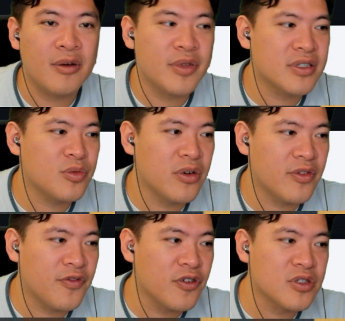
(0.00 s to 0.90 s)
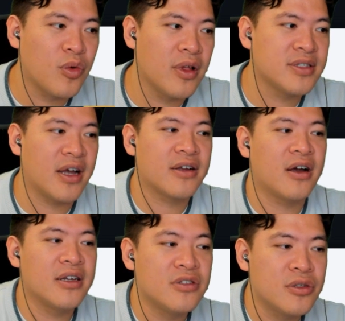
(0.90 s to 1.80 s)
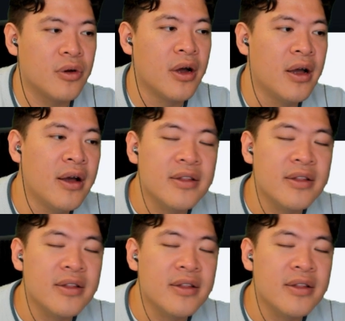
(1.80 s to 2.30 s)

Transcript: This is one of the first wallets I got into.